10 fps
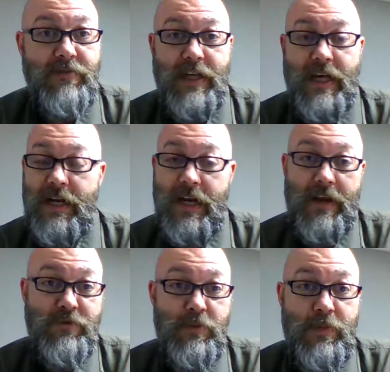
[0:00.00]
Again, I
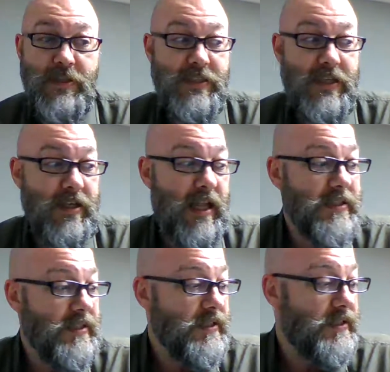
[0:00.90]
have two pair of
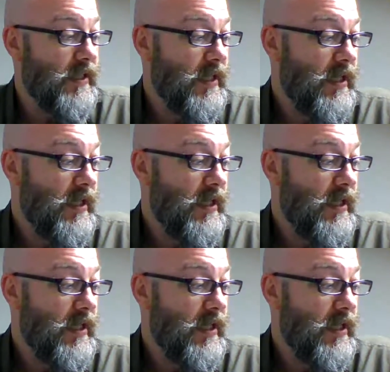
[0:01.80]
sunglasses.